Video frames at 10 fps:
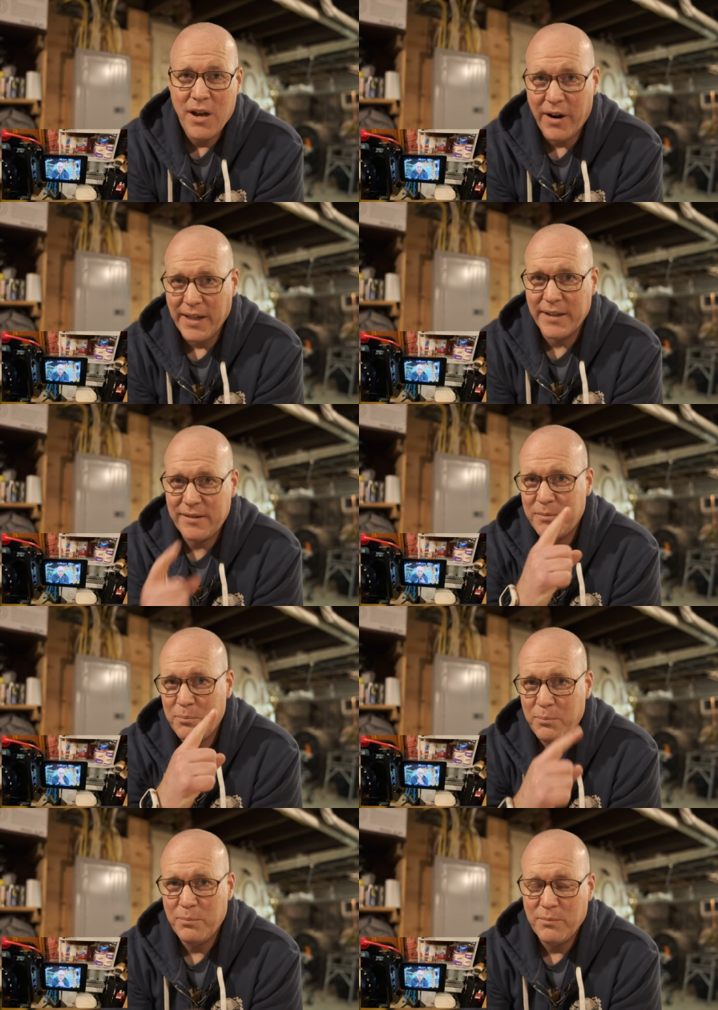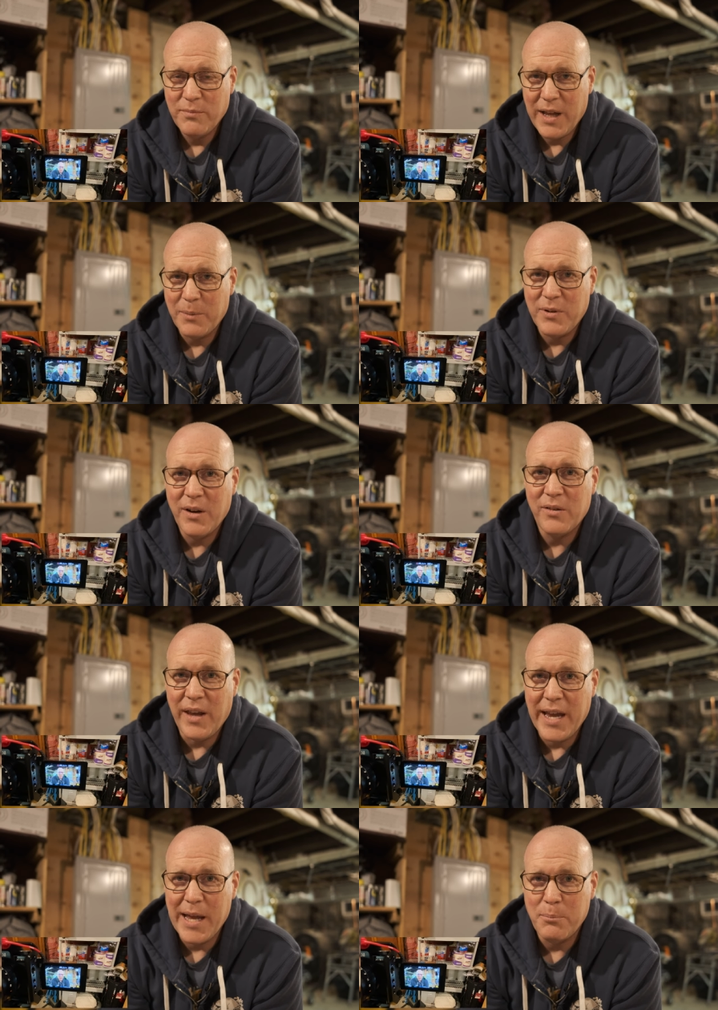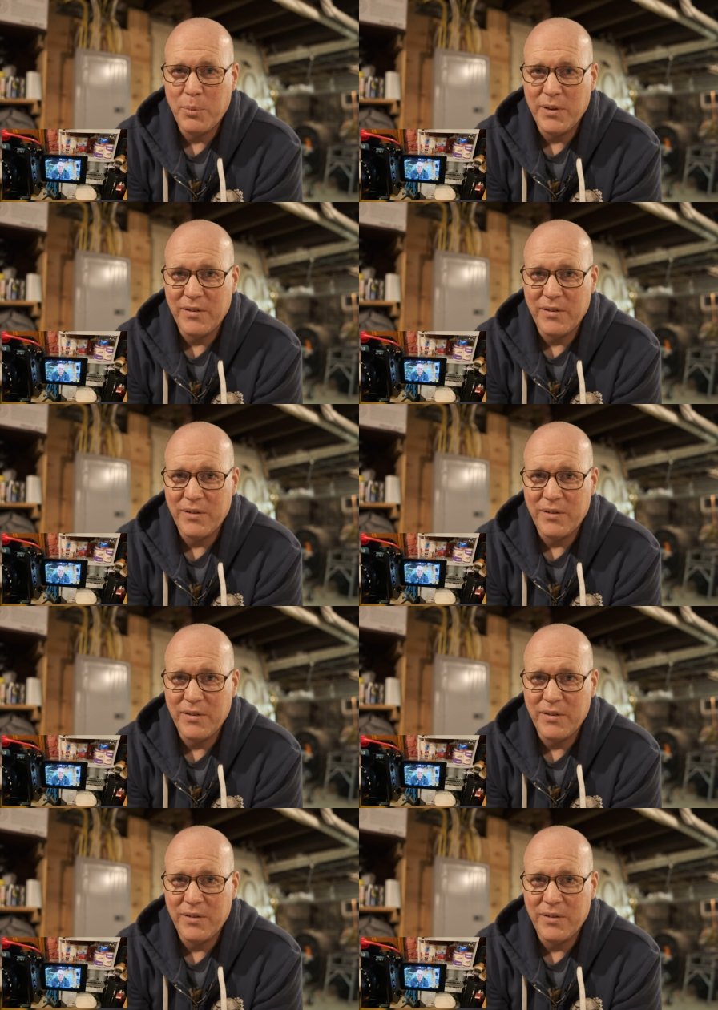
All right, let's head upstairs and put